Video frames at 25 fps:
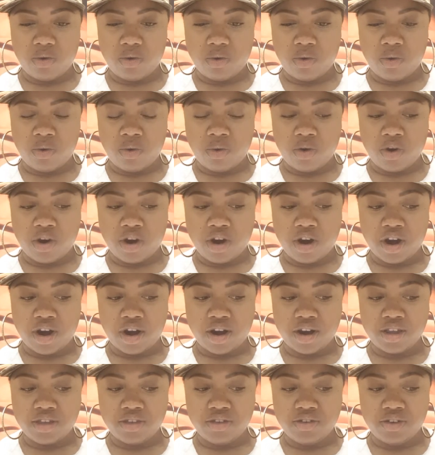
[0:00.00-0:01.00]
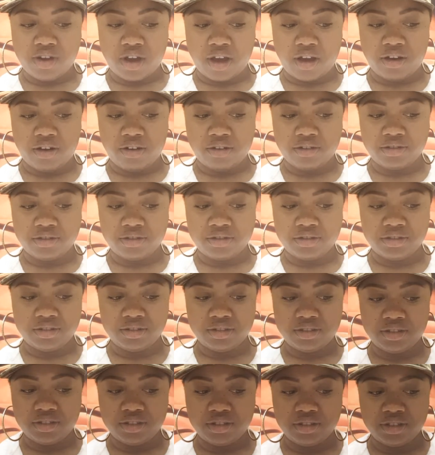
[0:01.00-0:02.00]
Or, you know,
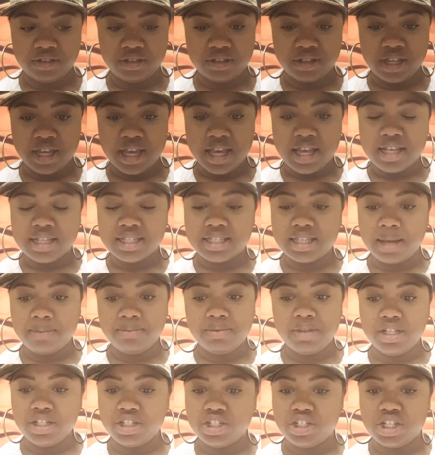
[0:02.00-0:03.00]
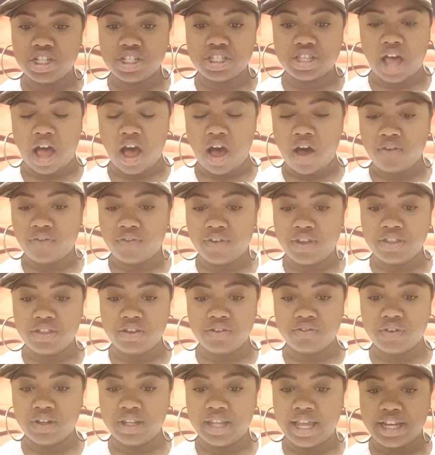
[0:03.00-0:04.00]
something's just off in
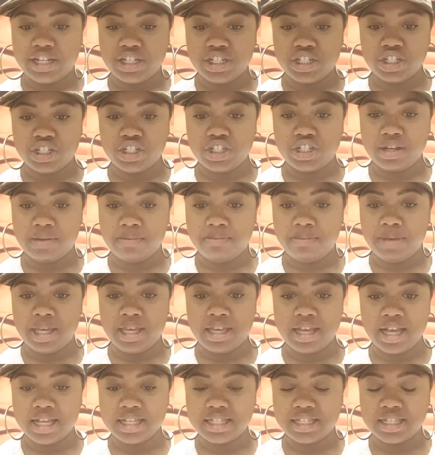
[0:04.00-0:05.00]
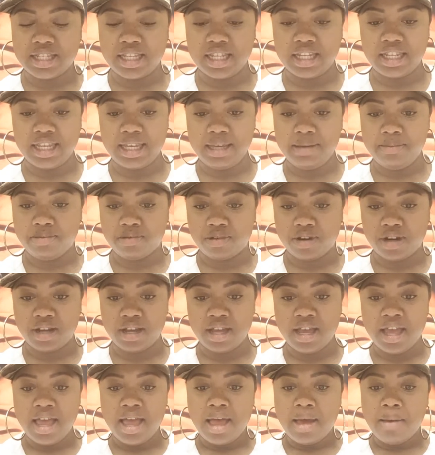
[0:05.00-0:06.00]
the relationship because of the
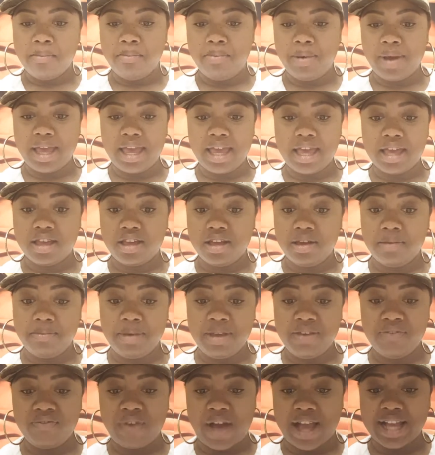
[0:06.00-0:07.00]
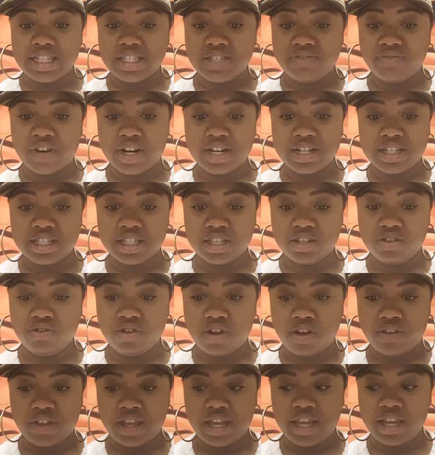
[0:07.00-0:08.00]
Libra, but it could be vice versa. You
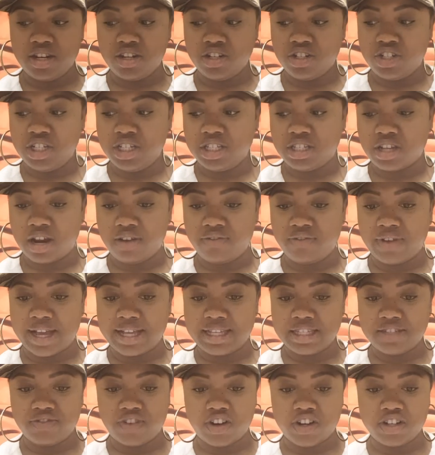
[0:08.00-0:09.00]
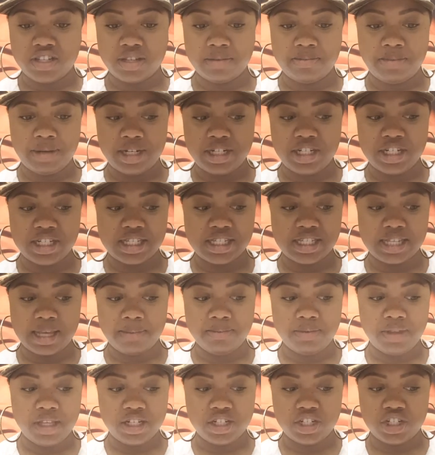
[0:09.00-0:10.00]
know, the energies are vice versa, but just
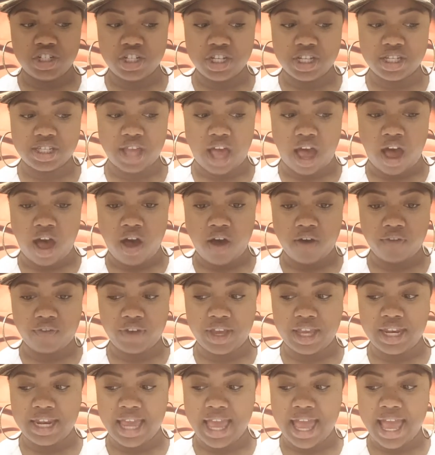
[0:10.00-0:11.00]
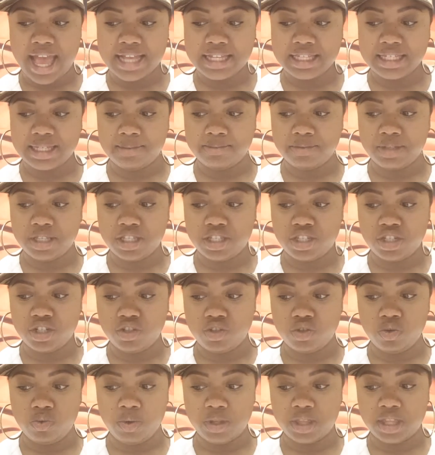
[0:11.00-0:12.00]
something's just off, and it has something to
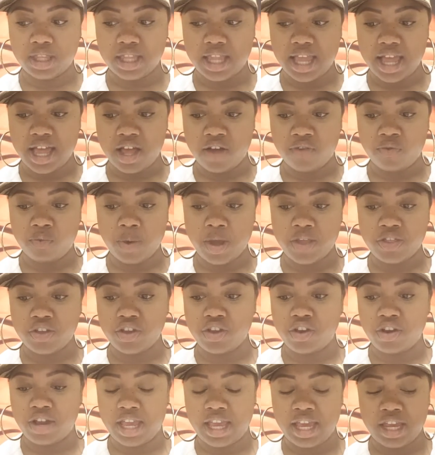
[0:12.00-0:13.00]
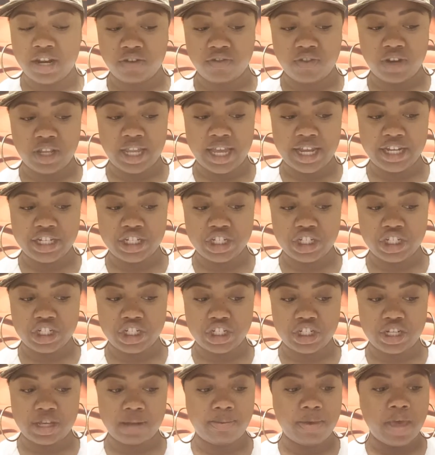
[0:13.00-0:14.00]
do with love, whether you're in a
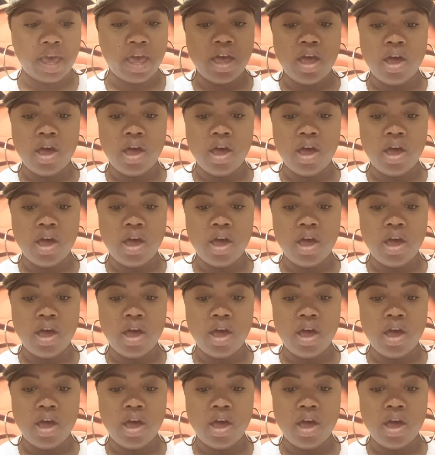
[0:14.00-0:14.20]
relationship,